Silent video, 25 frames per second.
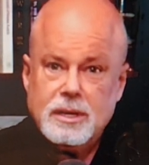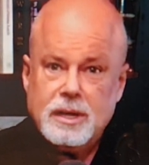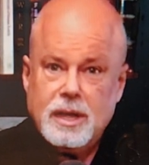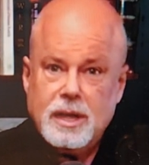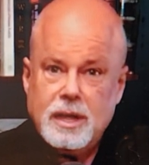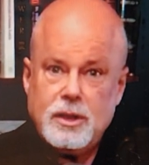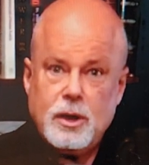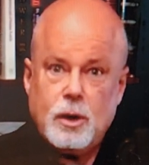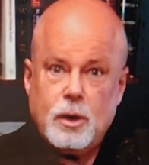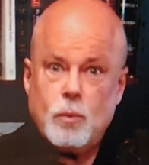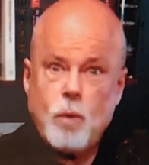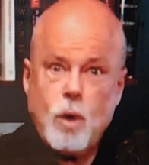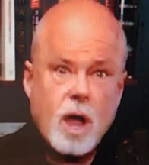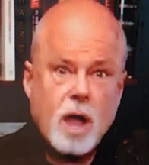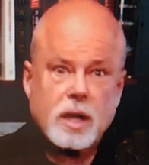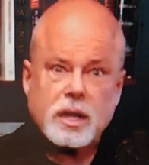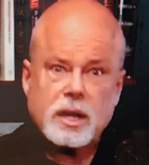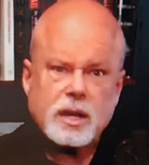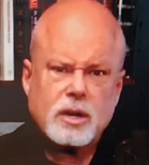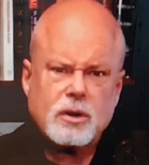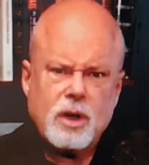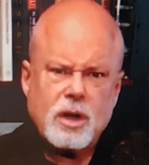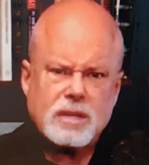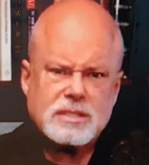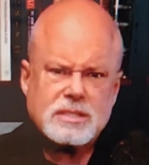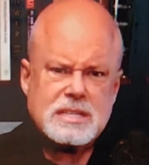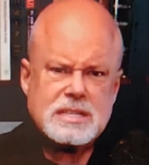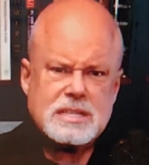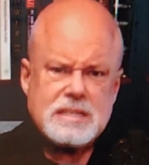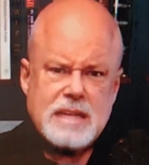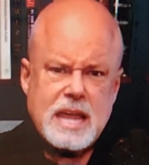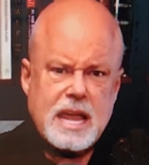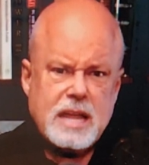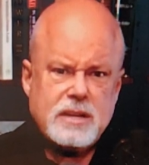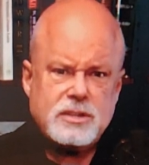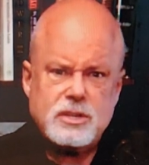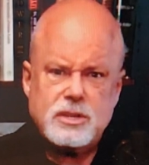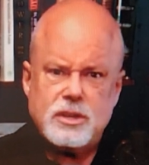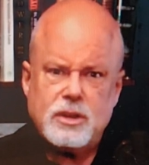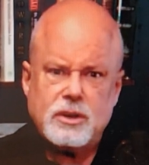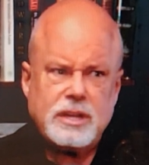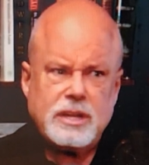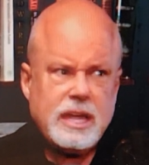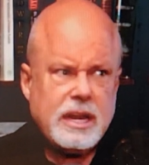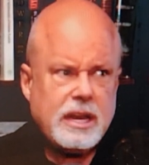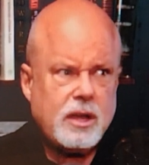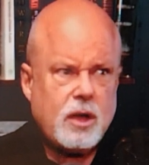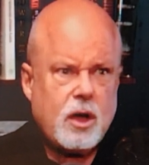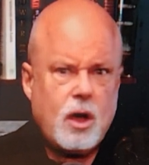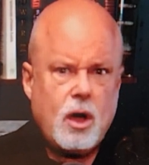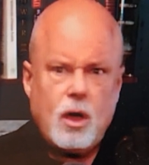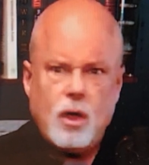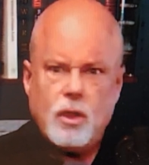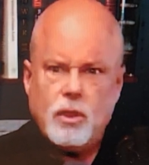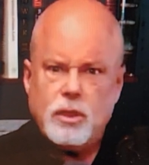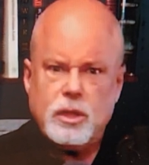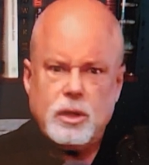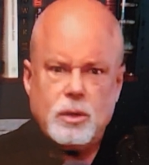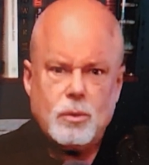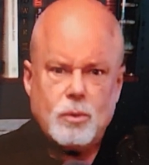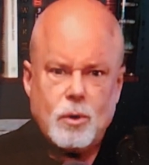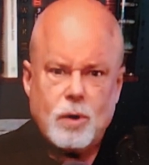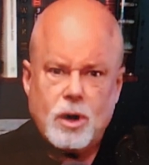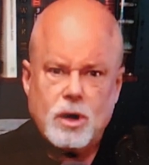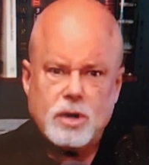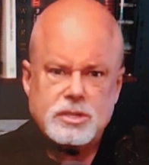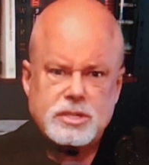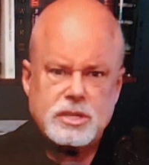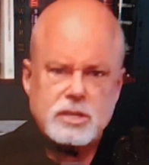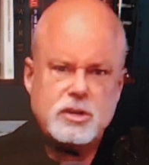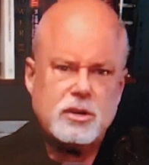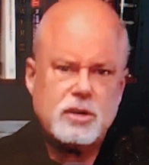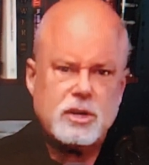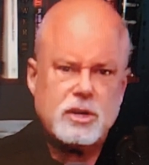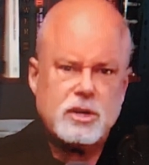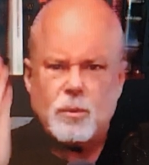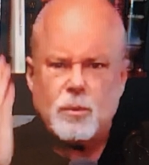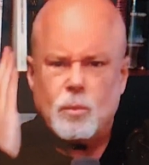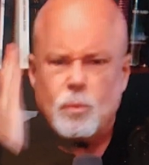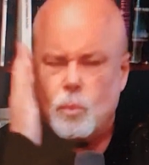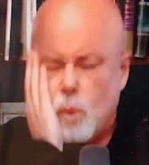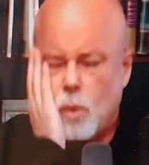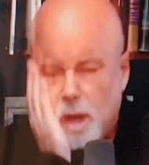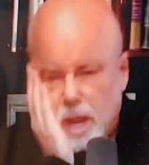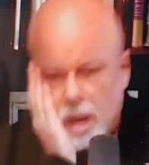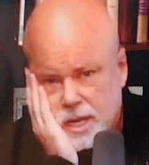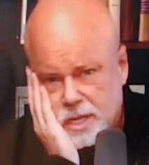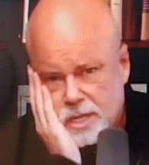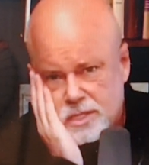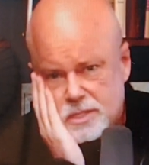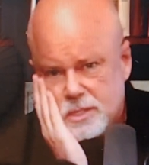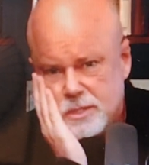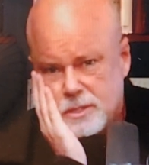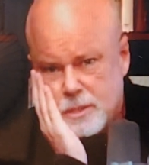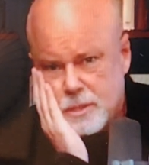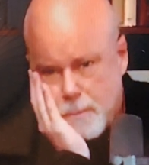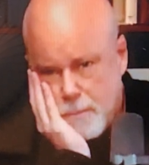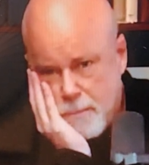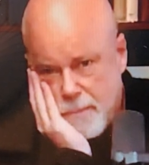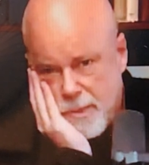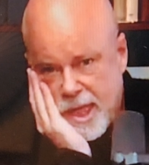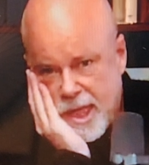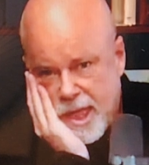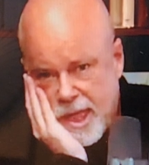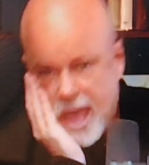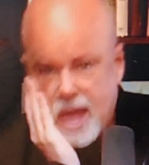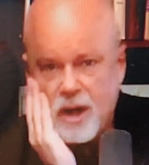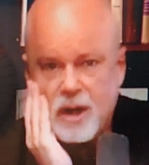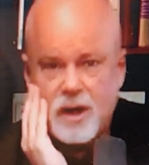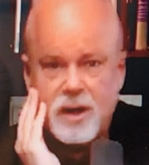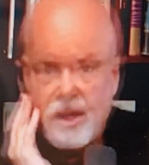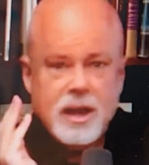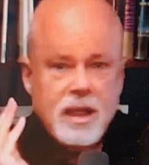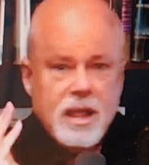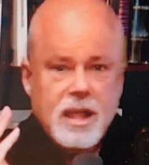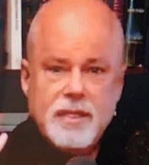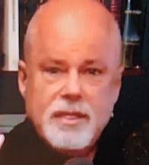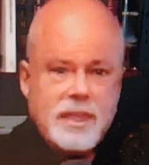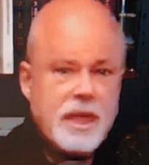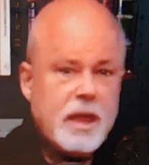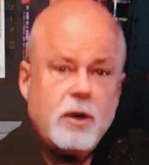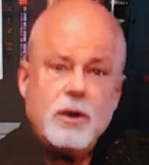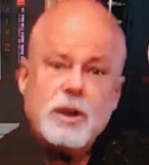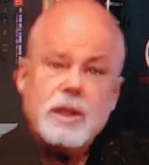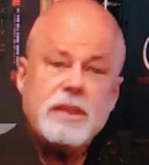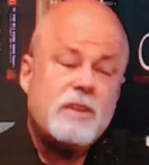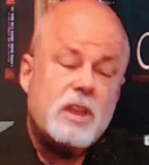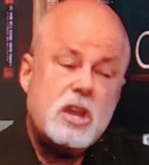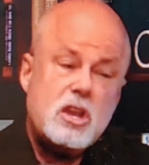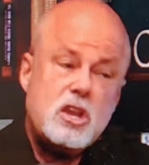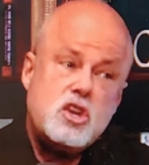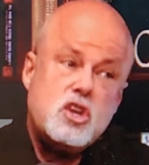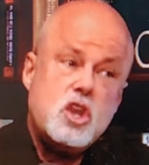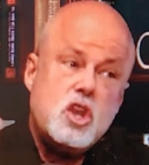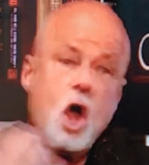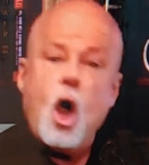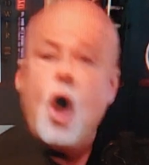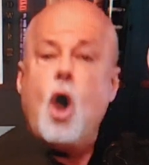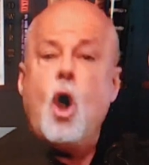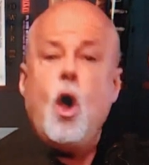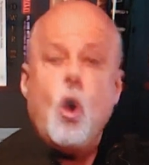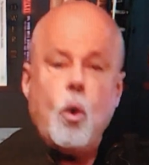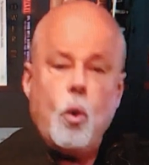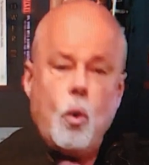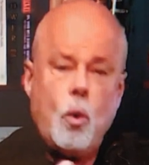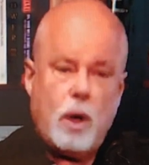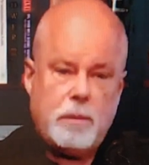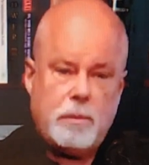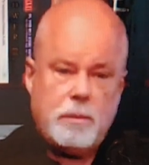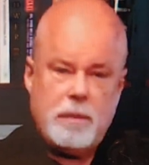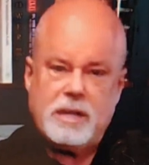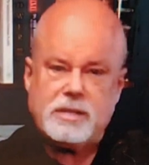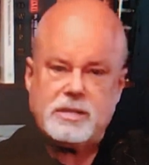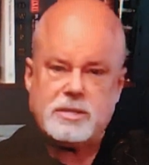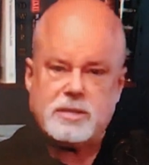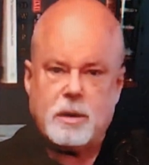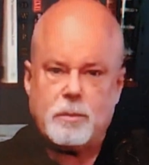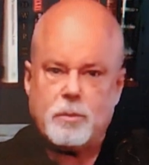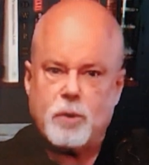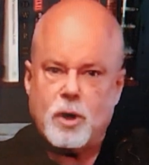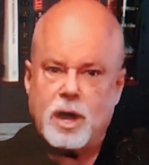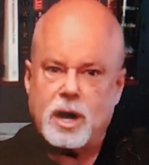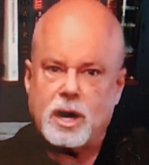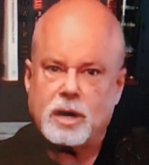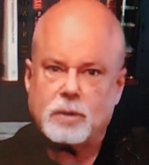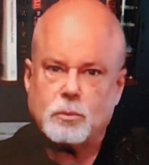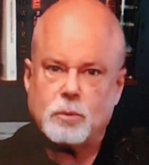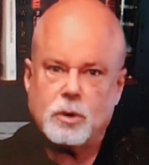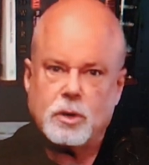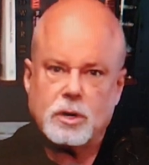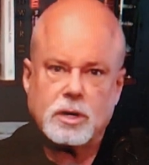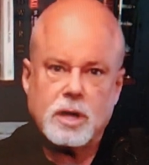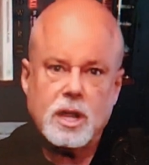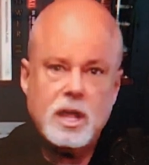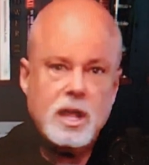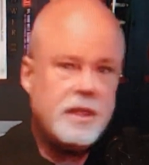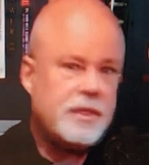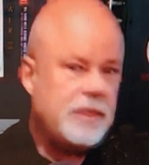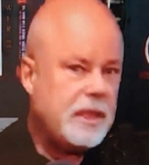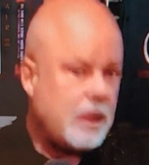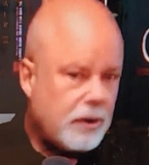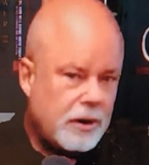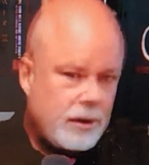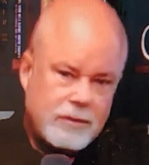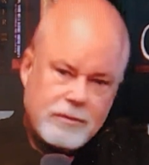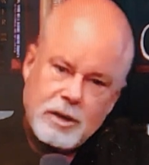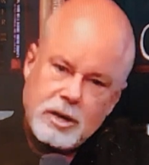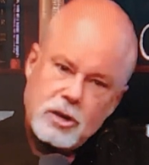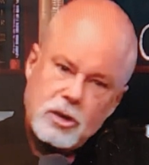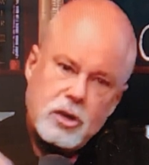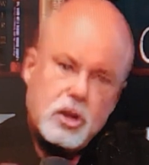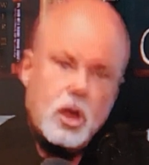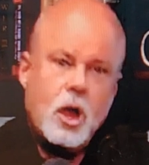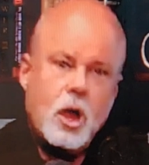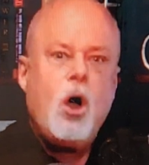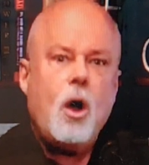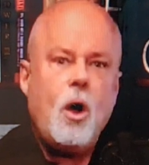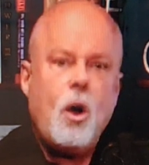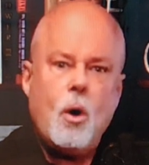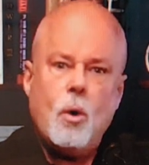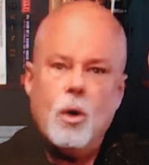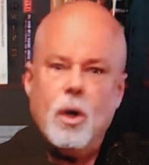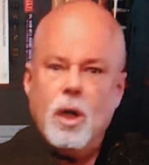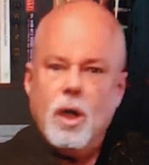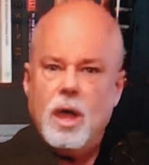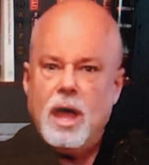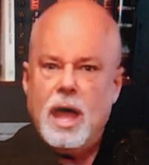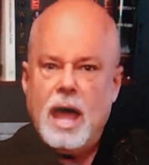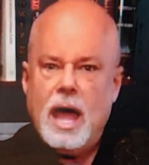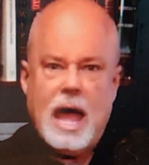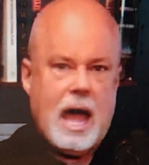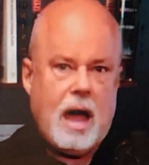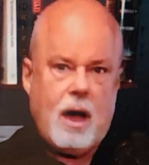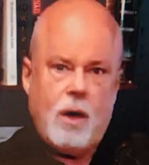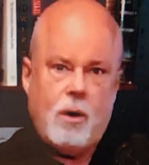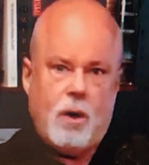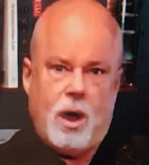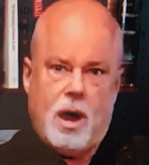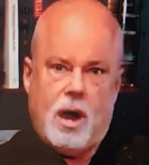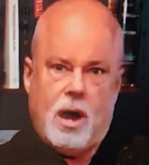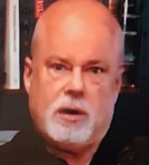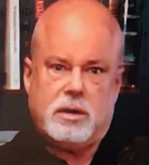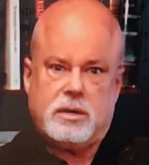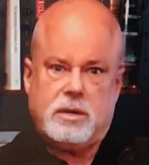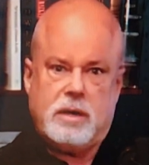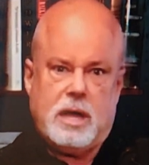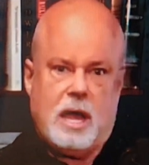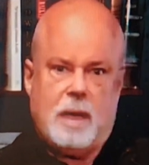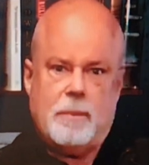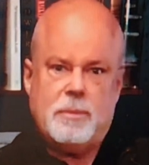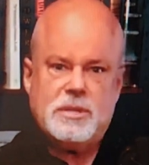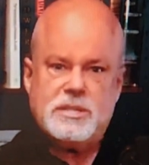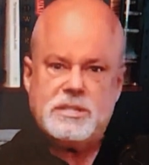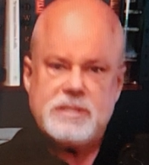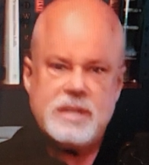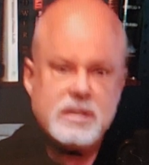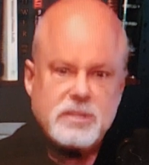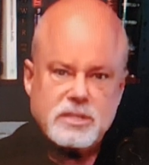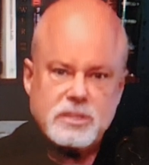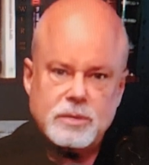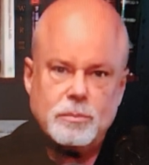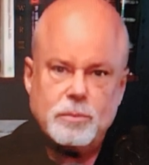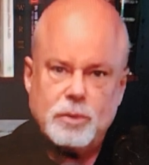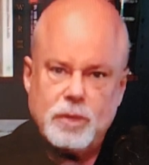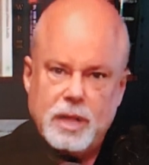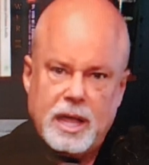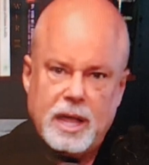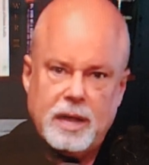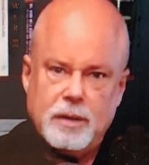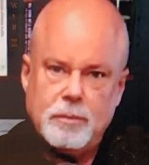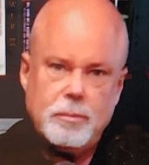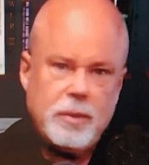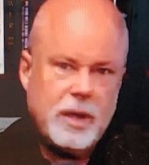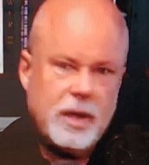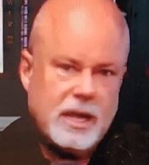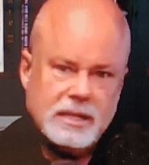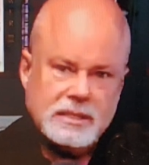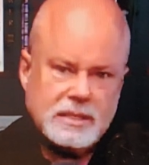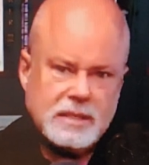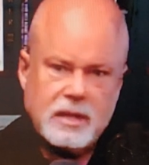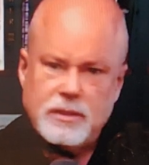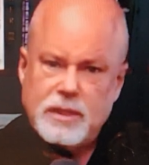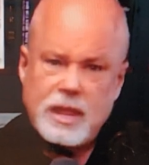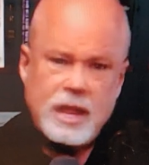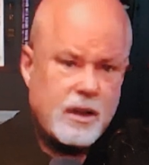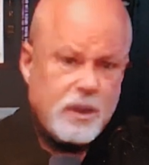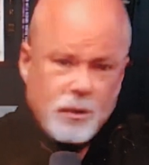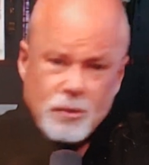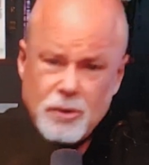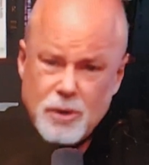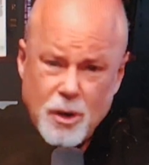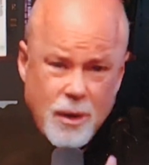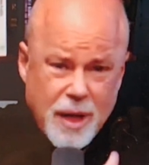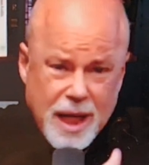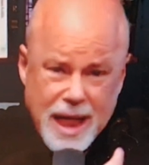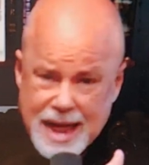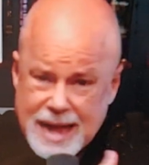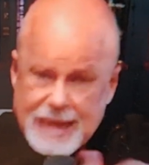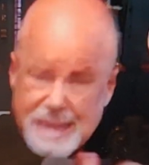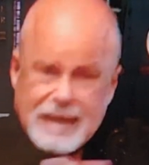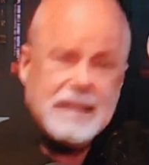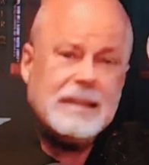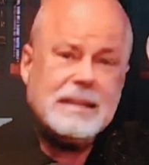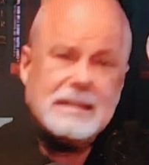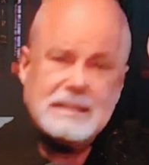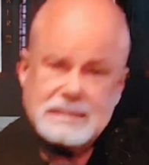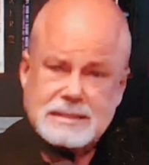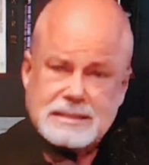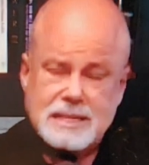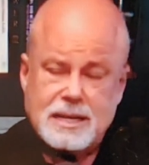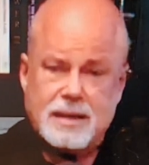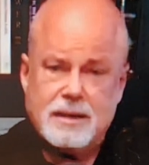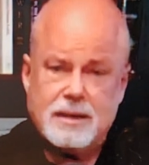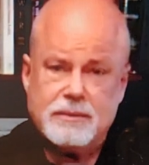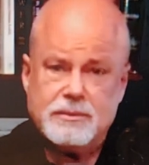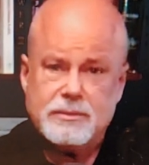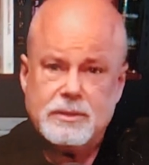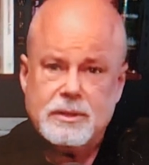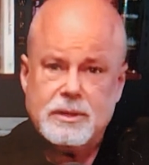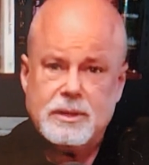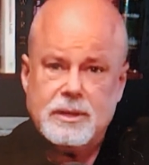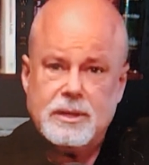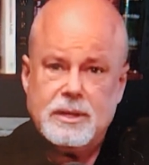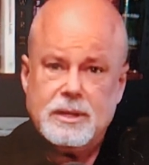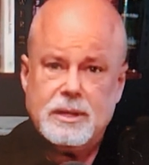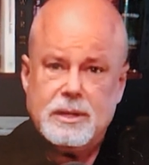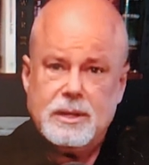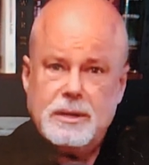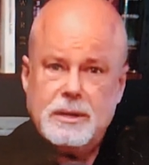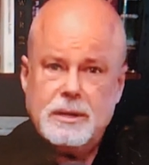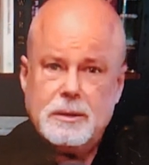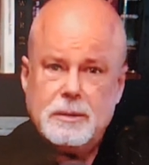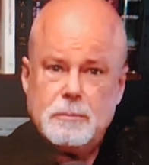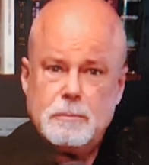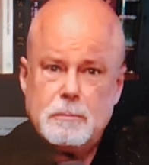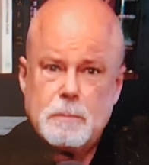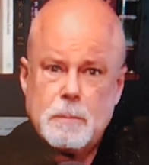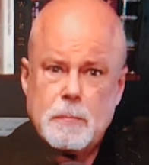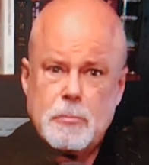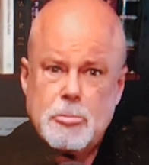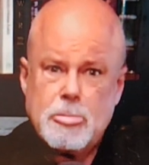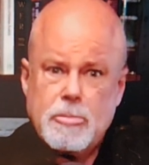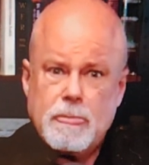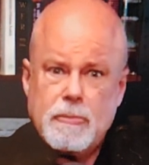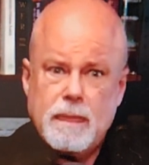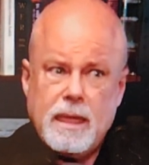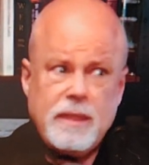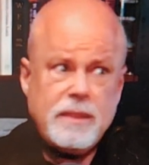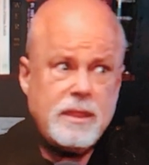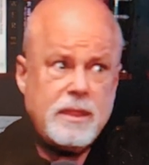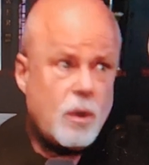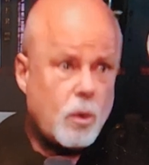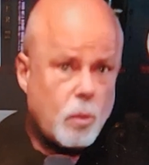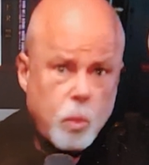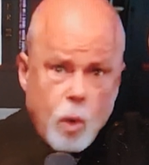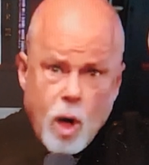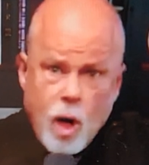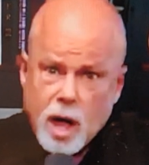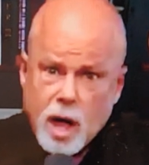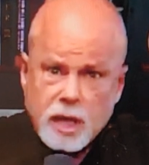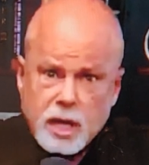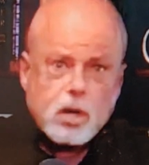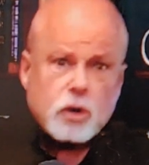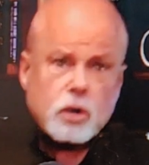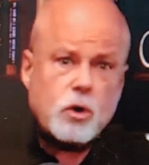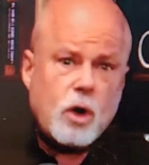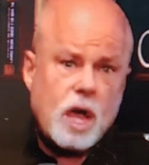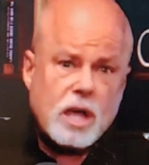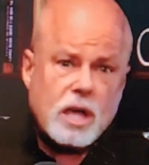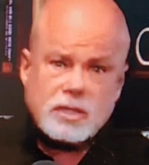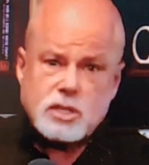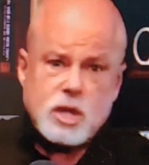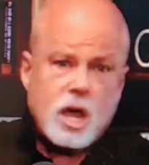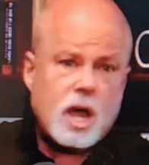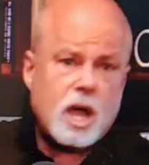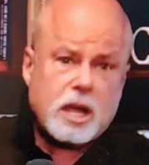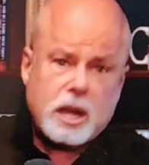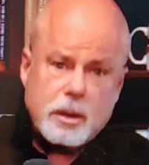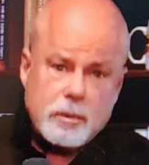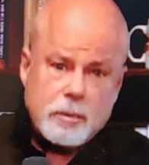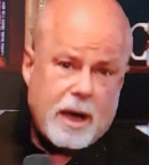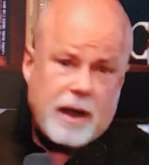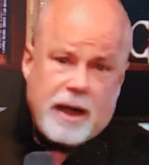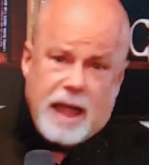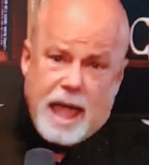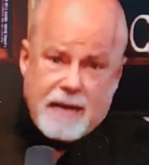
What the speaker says: And they're walking across the stage and they're getting all the awards and you're like, what is the matter? They don't even know what makes our product work. They don't even know how our compensation plan pays out. They don't know any of this stuff. And they're walking across talking about